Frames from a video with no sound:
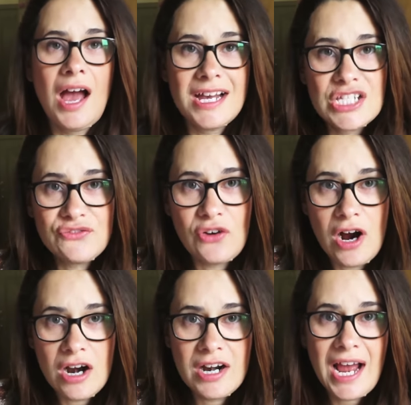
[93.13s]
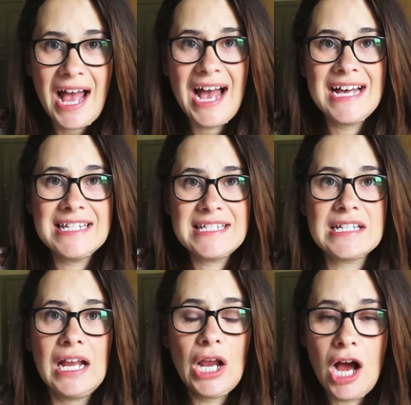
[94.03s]
As far
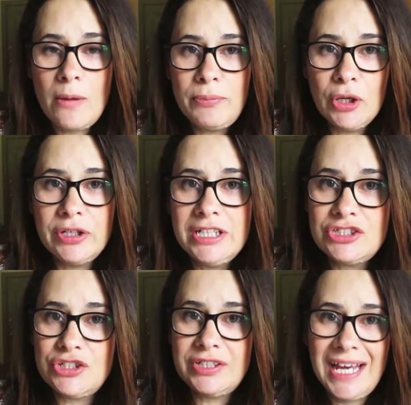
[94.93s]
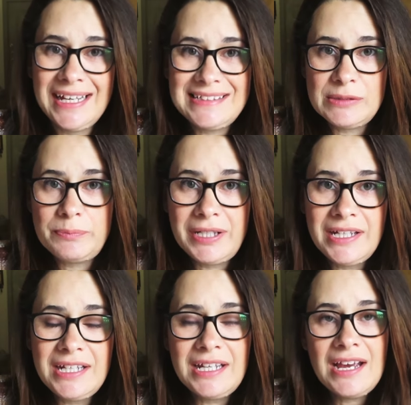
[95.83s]
as uploading to
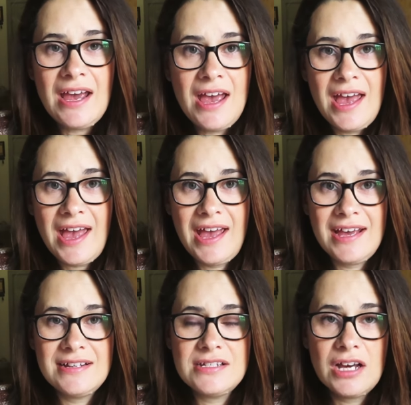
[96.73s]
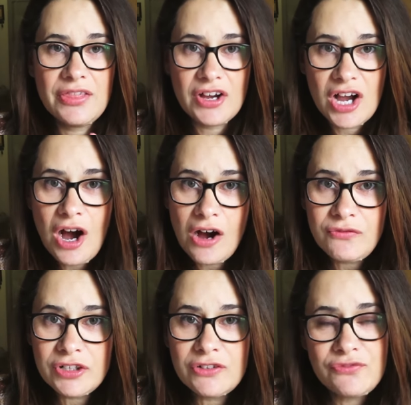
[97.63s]
KDP and the
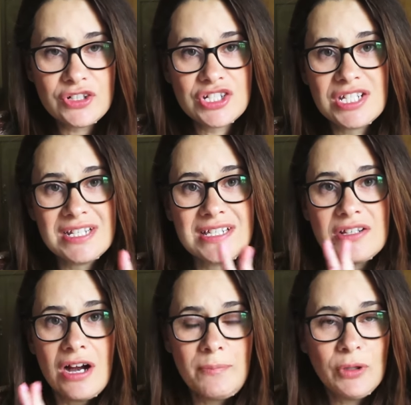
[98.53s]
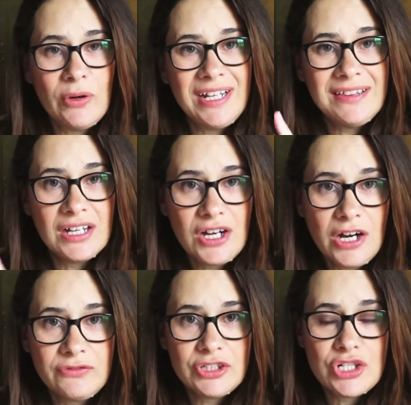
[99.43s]
cover versus uploading the
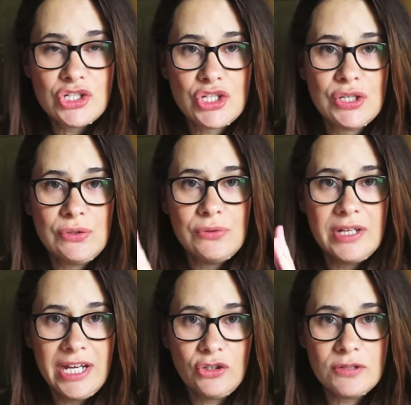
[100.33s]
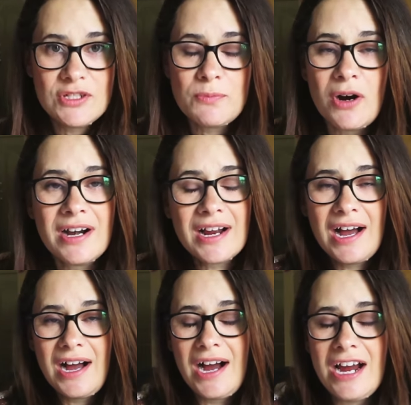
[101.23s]
cover to IngramSpark,
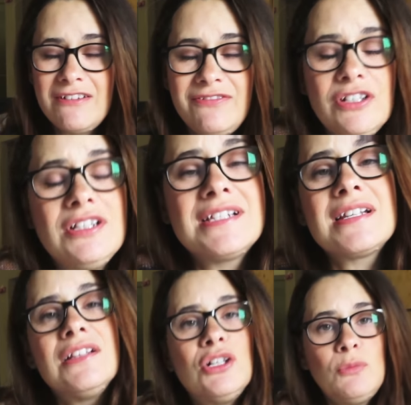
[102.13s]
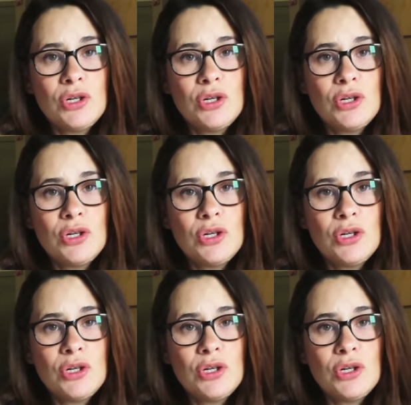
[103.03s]
I feel it's a little